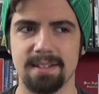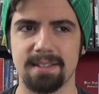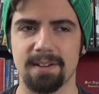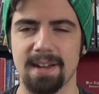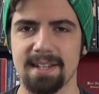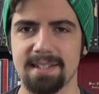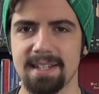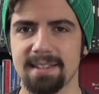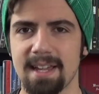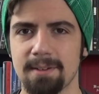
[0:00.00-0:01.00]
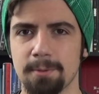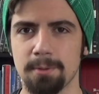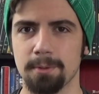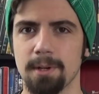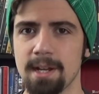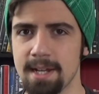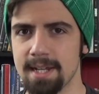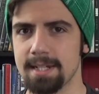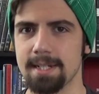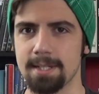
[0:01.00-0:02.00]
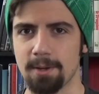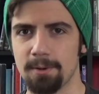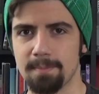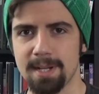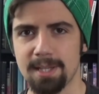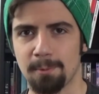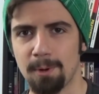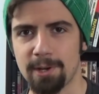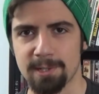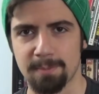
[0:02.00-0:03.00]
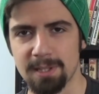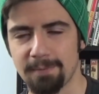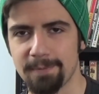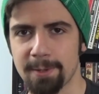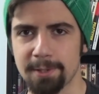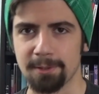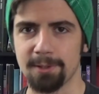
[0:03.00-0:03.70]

They're hinting that, ooh, she's gonna be the Wasp in the future.